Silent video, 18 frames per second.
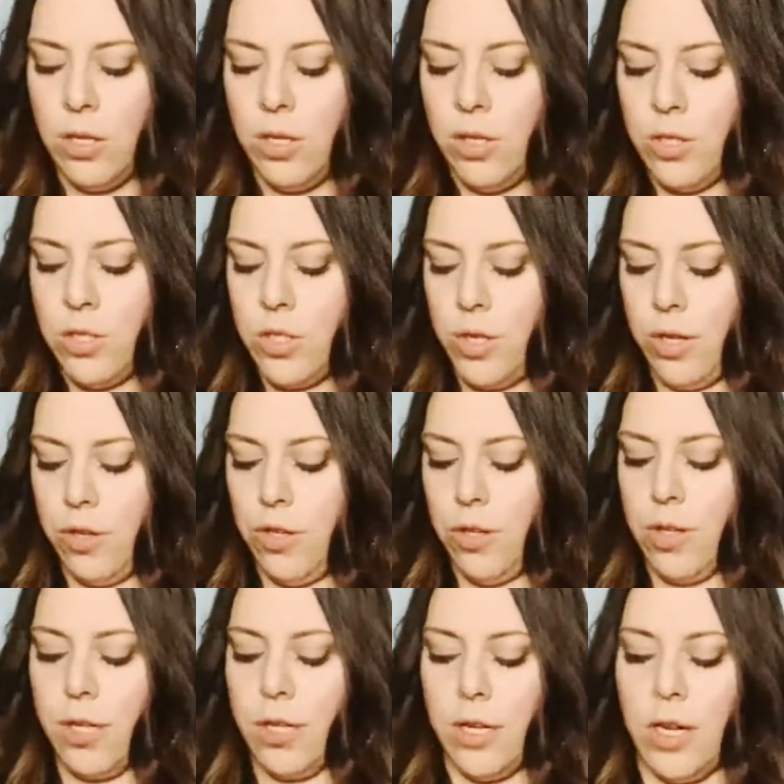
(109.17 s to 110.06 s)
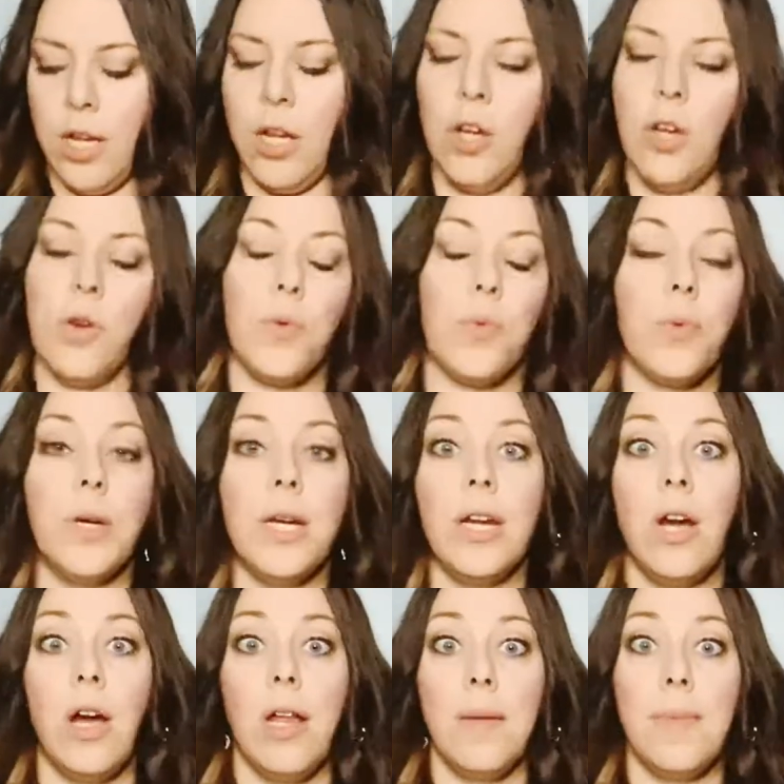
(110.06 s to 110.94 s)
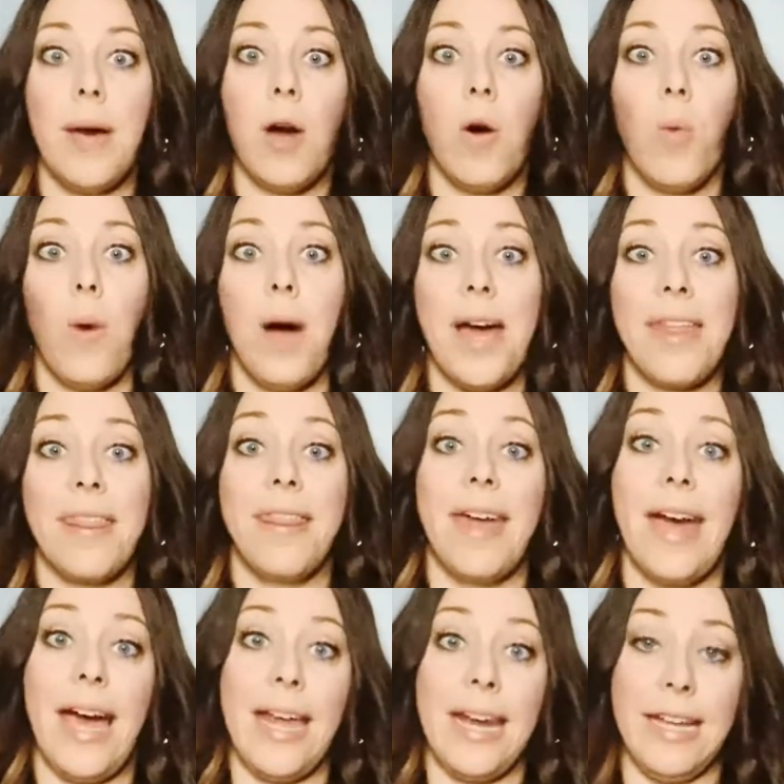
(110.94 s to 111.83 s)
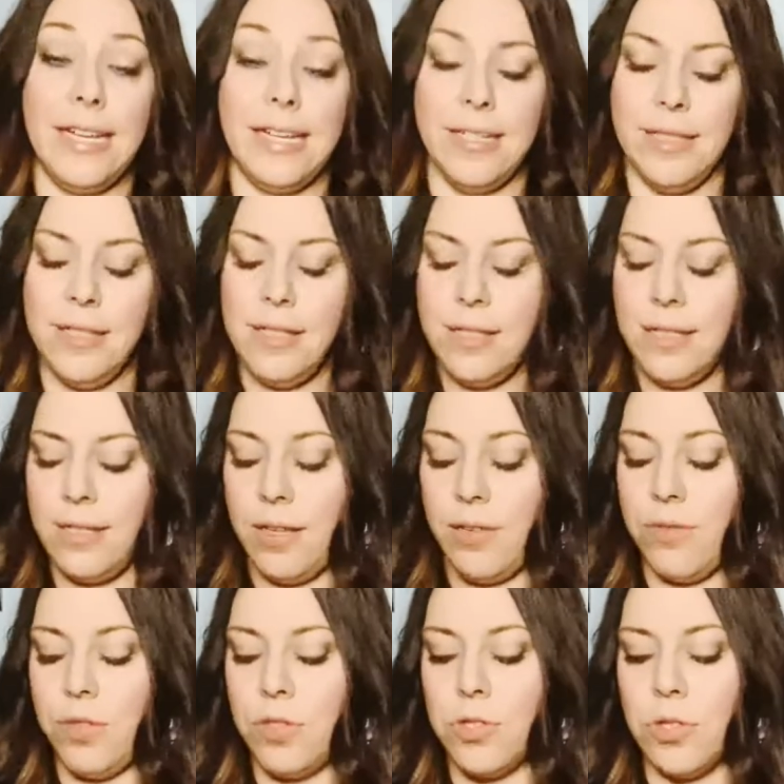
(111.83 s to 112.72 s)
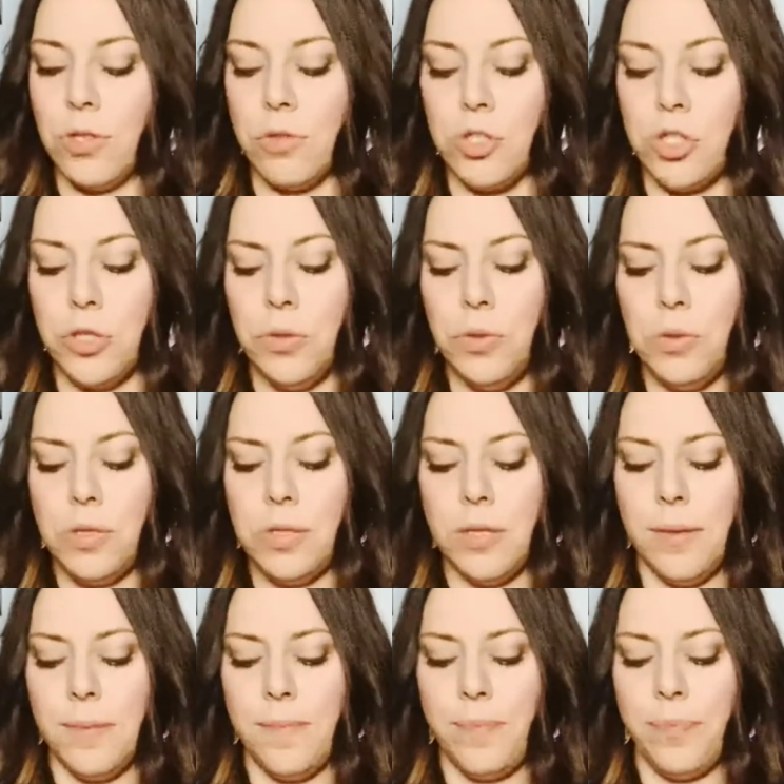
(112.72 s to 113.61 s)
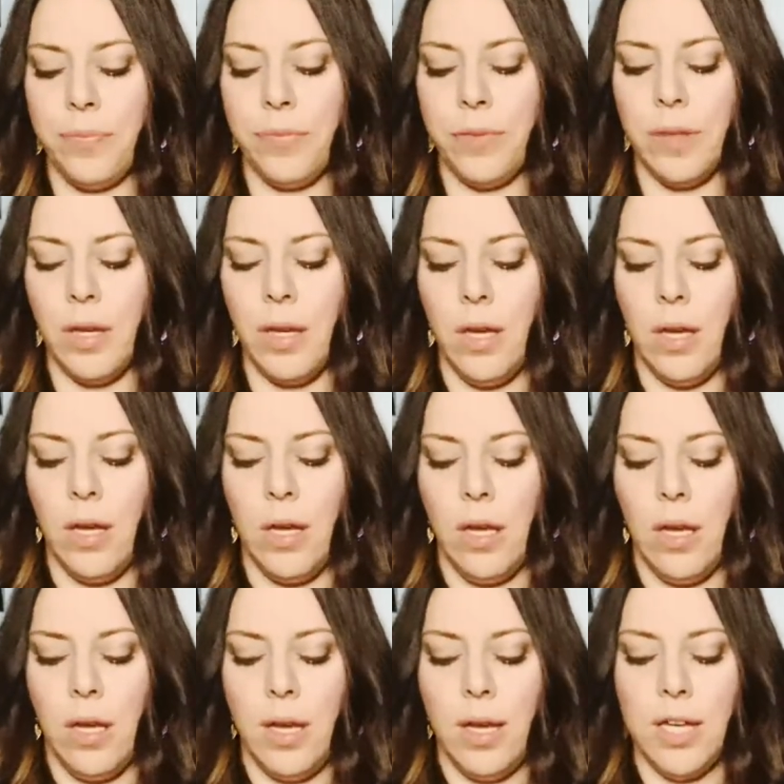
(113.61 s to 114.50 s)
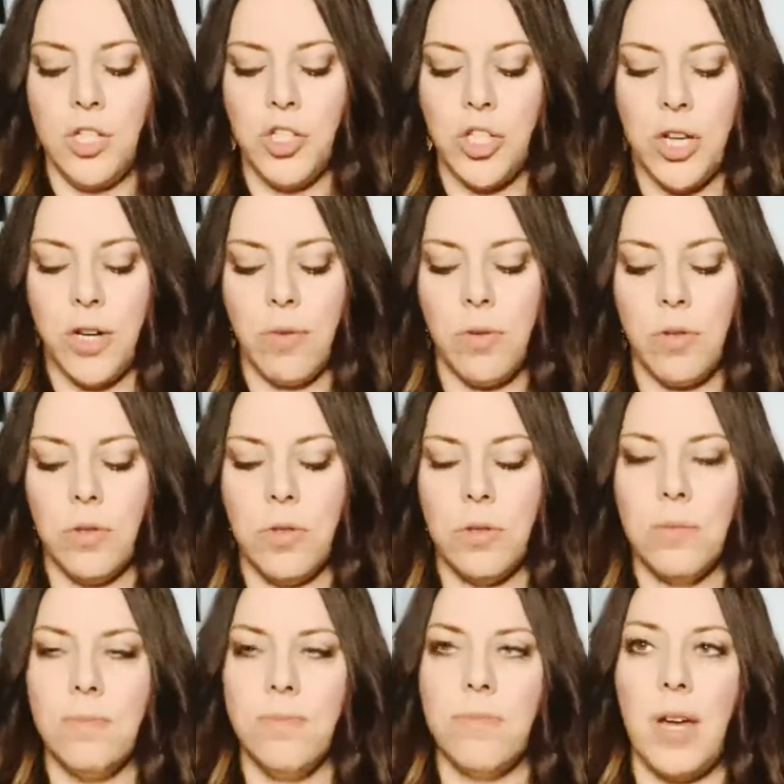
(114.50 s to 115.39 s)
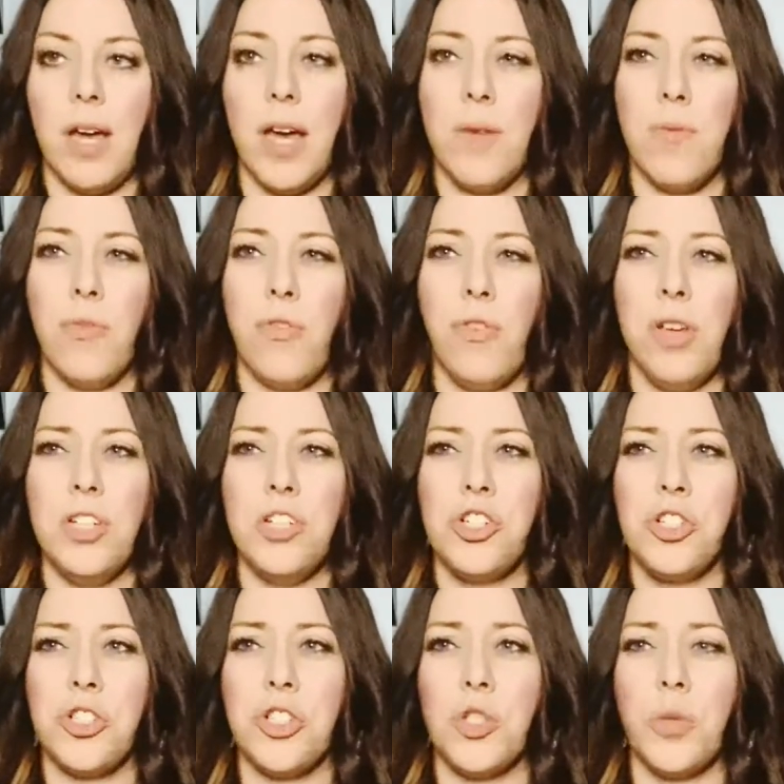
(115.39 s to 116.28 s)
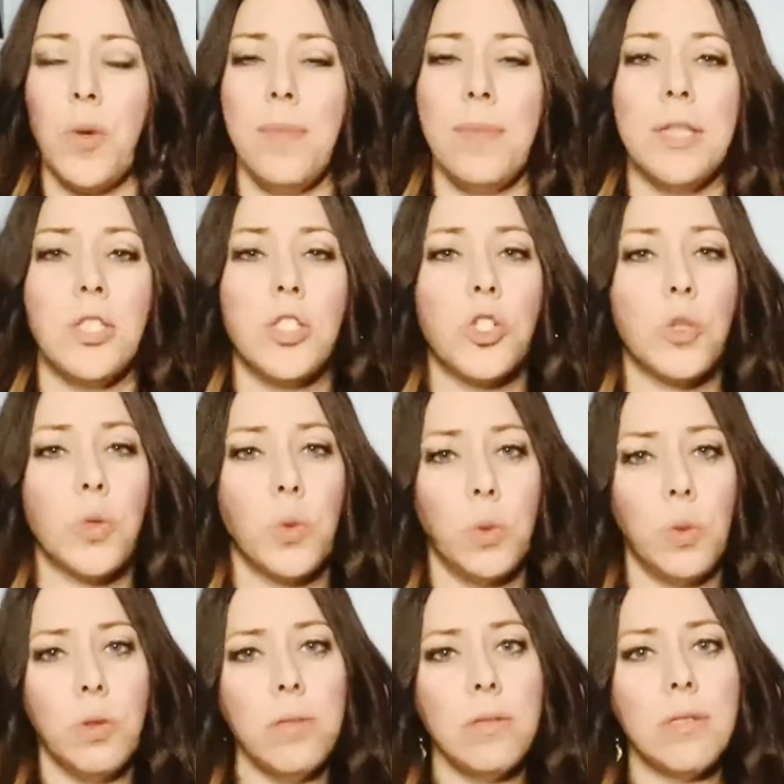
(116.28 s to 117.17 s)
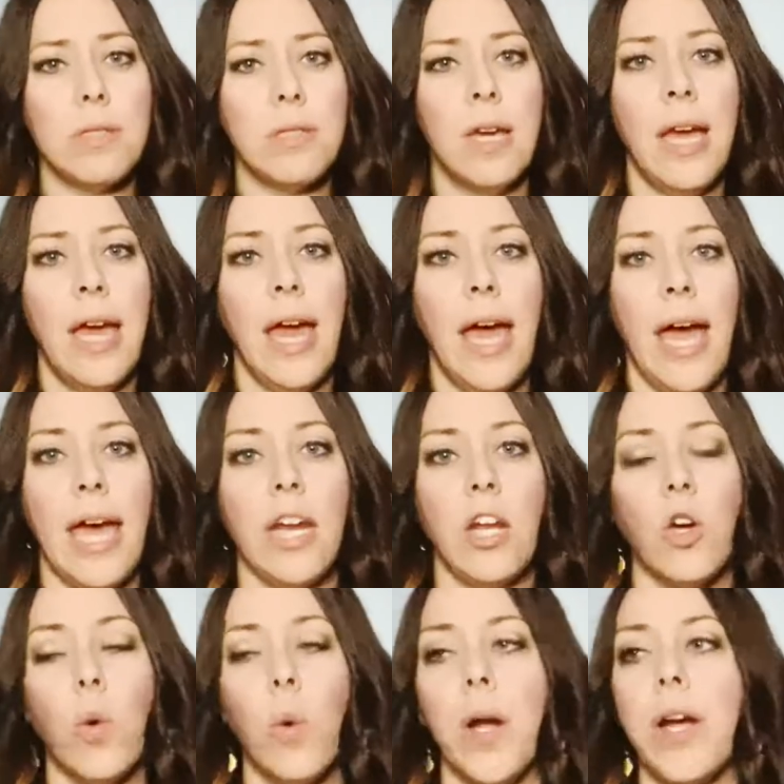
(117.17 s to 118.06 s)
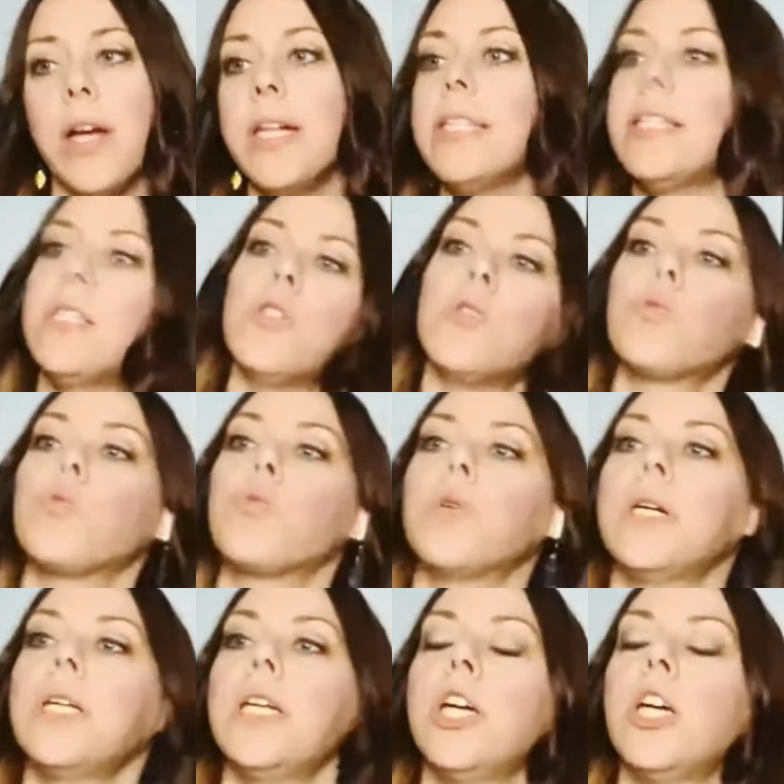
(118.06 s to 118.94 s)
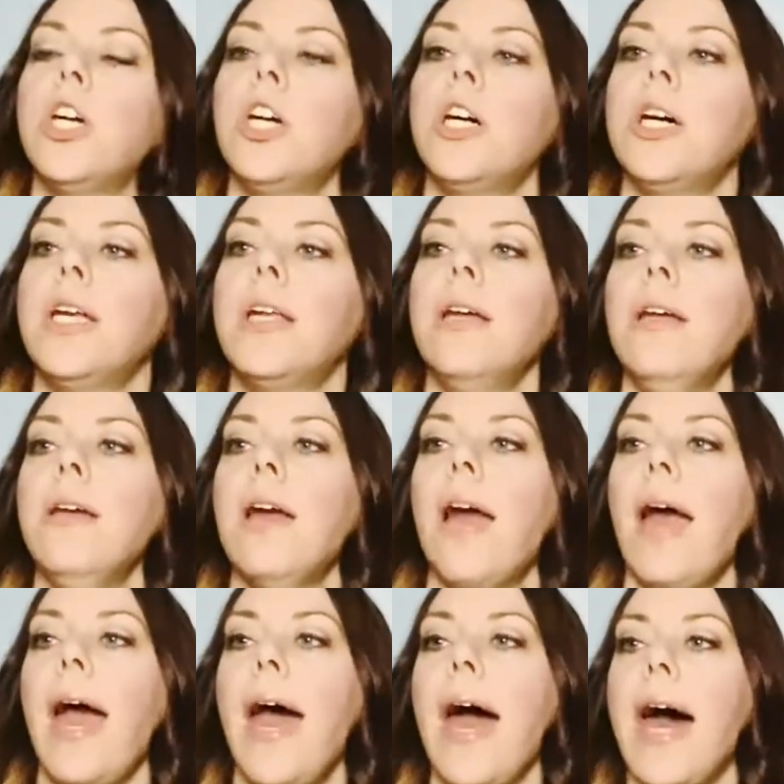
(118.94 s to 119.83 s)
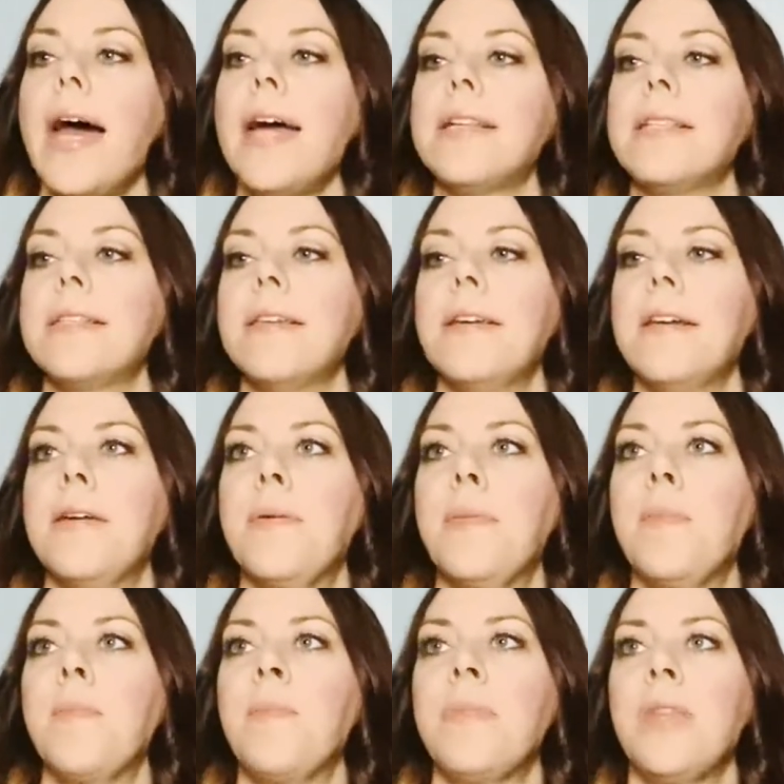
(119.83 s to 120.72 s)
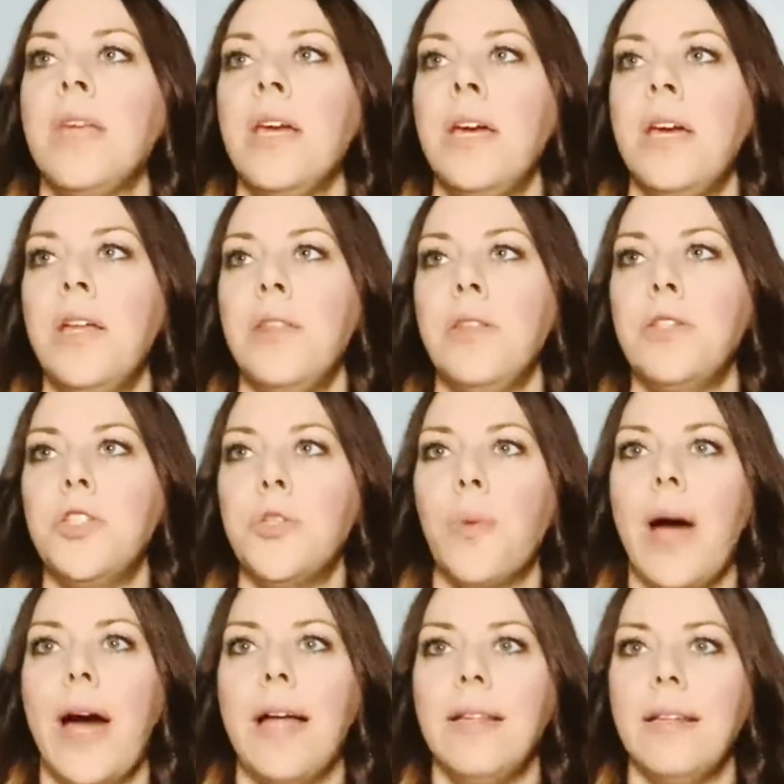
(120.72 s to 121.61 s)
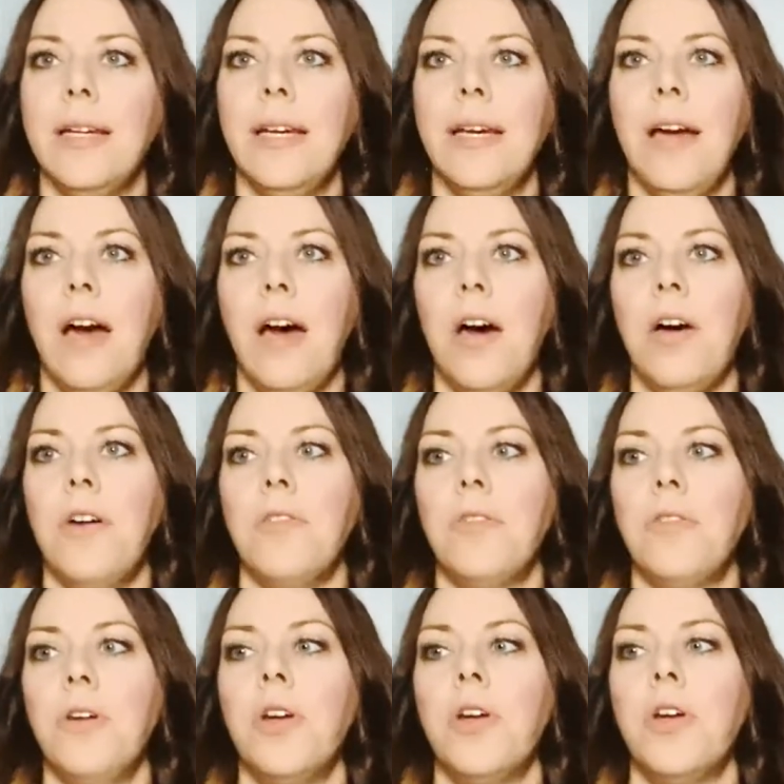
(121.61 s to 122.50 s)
So you can read all about why that is, if you so choose. In general, fish swim in schools, and Aquarius is really good at the duality of